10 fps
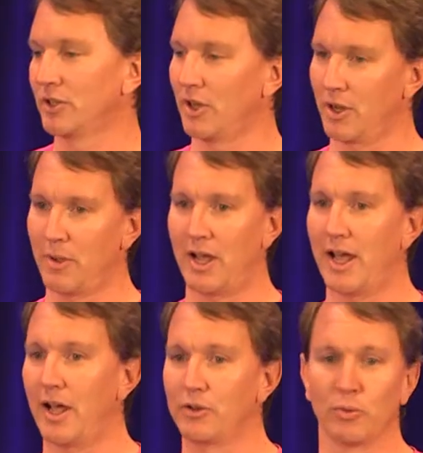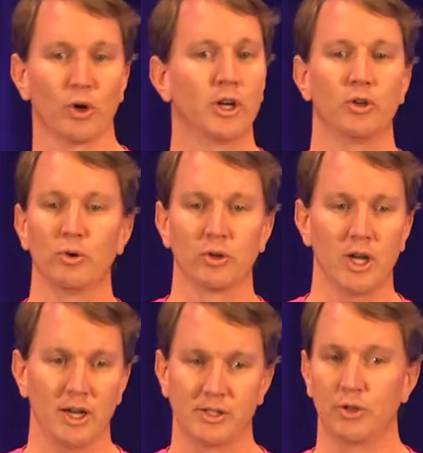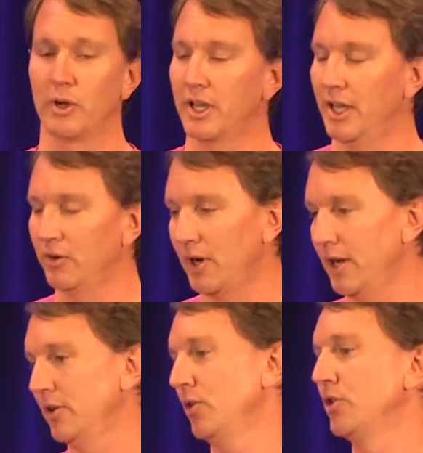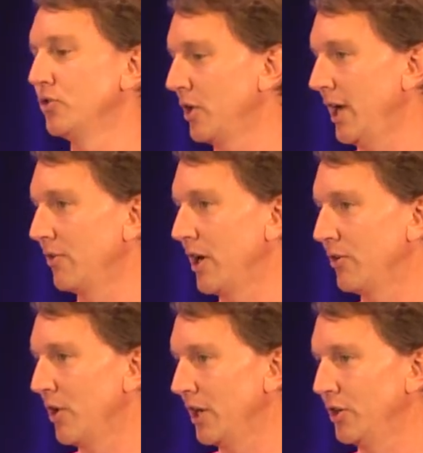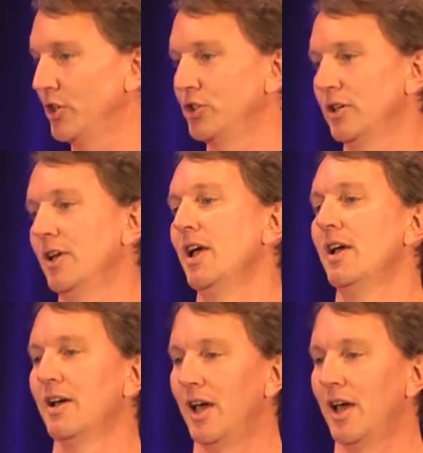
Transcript: We'd talk about how you're working in Google Docs and you want to handwrite, you can use your handwriting recognition.